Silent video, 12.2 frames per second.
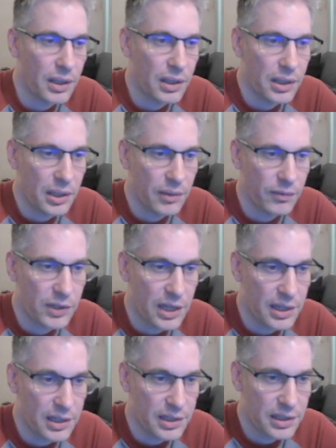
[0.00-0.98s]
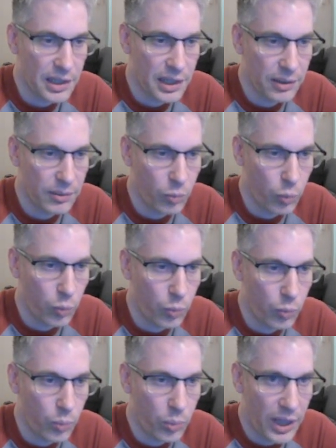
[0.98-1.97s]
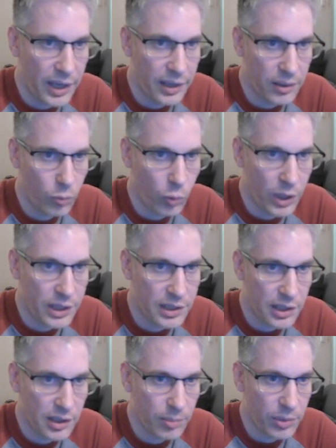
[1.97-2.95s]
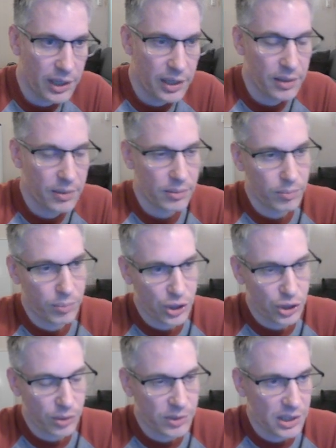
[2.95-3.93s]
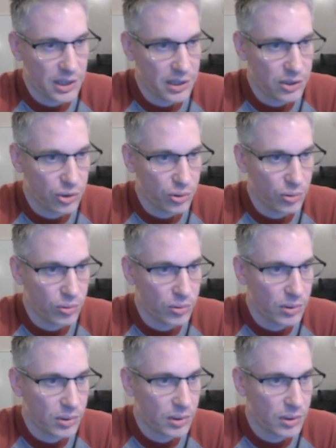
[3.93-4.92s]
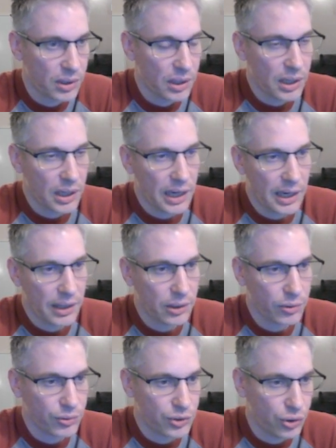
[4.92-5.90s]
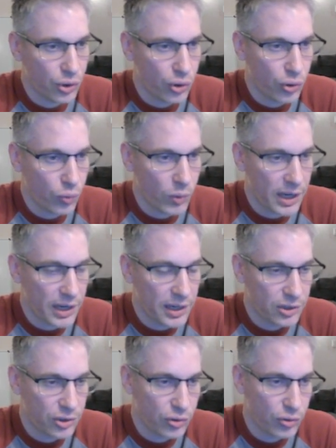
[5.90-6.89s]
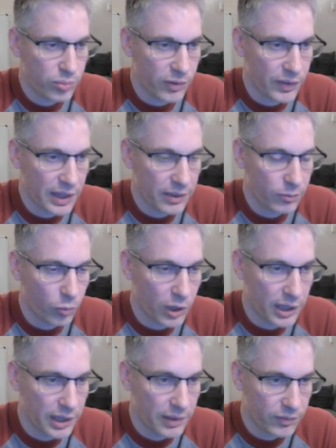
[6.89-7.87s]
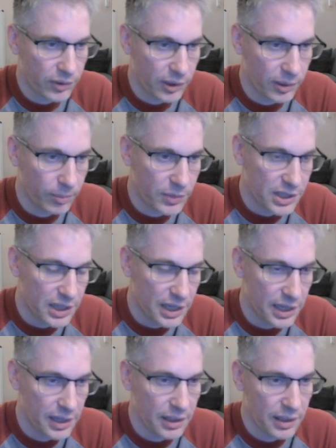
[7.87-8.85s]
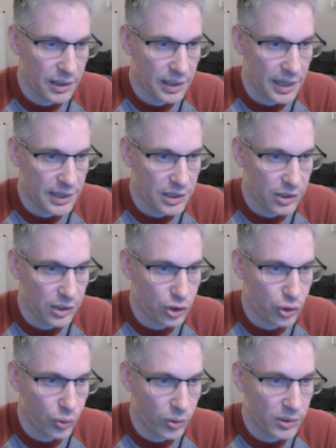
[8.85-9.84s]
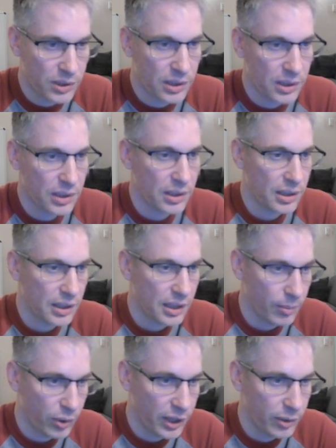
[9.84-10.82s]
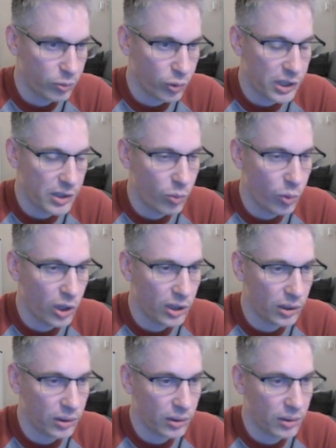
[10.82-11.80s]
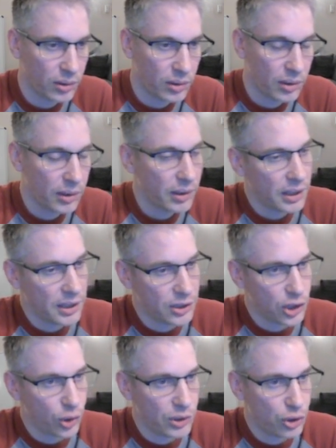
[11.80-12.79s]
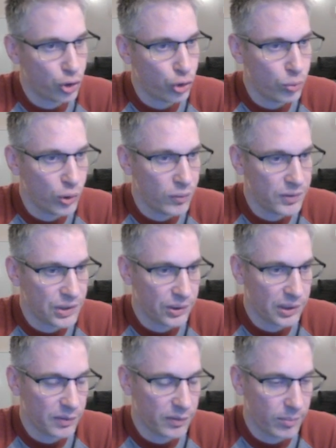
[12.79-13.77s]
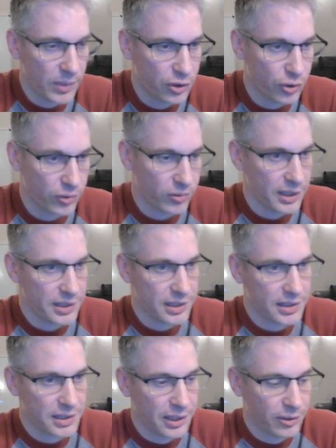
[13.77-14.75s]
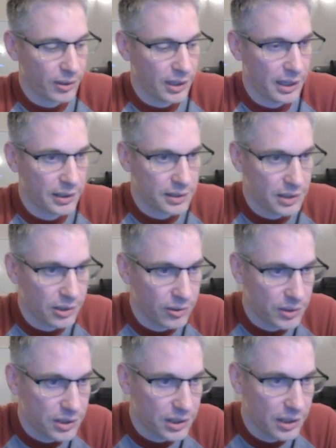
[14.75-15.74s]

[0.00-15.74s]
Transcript: if takes, then white is going to play bishop to e2. And there's no way to prevent white from, say, castling short and playing rook e1. And so in two moves, you're going to have a major crisis on your hands. There's